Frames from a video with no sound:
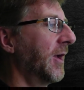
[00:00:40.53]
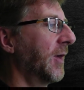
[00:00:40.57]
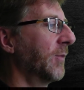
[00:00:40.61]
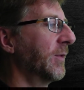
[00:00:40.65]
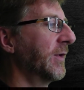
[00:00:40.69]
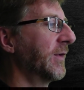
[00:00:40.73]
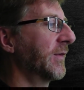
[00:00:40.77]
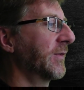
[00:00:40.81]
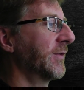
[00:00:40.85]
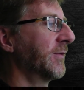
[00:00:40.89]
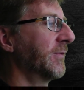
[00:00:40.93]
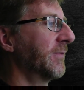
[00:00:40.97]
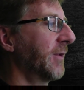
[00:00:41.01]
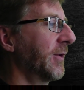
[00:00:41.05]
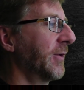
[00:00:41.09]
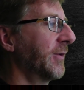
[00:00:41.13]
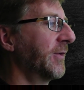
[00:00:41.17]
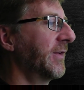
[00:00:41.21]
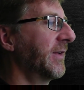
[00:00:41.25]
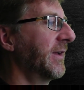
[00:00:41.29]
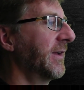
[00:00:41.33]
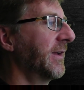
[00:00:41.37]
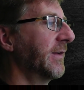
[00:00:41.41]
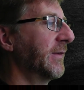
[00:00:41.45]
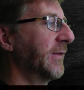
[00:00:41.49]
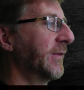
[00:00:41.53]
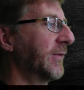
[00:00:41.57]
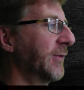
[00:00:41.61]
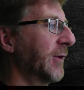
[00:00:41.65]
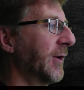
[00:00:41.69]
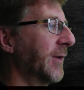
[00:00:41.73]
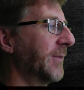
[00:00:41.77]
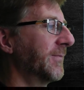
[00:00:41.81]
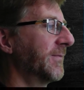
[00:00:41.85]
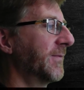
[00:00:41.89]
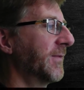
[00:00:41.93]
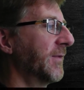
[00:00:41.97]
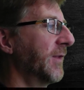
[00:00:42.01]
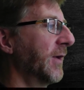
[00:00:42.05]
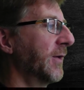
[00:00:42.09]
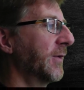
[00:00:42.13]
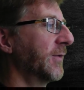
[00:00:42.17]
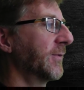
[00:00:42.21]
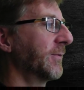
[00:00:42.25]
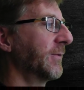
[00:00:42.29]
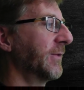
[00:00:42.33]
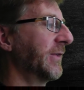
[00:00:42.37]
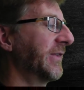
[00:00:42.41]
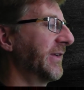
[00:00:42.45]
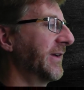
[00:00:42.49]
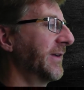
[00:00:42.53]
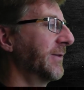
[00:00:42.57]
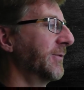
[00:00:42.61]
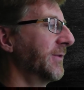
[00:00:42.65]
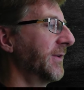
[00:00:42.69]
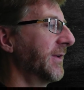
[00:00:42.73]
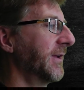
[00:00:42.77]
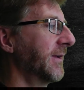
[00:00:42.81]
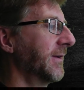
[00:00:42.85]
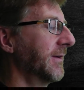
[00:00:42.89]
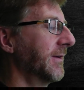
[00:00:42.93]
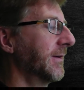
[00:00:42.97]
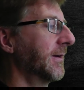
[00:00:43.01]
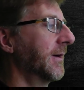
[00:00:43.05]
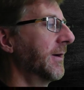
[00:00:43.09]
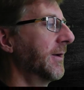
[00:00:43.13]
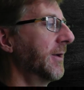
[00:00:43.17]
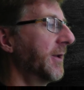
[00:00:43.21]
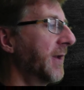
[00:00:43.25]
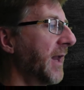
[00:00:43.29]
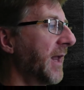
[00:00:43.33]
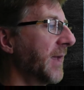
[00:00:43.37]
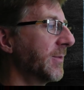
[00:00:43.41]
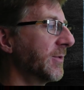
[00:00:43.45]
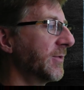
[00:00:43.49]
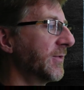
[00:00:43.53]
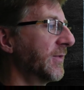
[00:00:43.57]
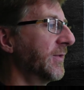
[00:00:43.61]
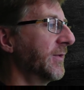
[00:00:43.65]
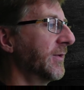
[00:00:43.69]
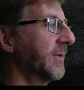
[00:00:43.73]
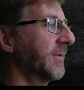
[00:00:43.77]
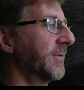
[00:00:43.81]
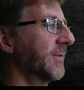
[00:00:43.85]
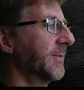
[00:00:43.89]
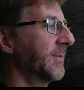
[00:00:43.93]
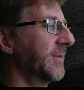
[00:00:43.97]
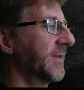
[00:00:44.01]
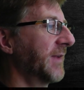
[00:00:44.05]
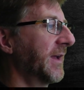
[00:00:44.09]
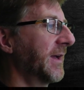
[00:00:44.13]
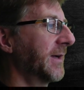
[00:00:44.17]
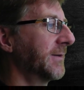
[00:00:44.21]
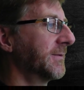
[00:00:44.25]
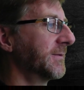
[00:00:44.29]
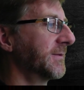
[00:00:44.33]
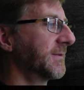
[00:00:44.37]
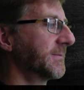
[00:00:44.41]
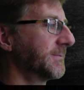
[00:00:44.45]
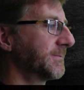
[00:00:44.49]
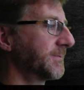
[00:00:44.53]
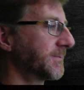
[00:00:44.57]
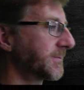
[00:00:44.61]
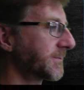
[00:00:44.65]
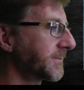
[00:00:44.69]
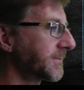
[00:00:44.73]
which saw volunteers shop for those that were shielding and unable to do it for themselves.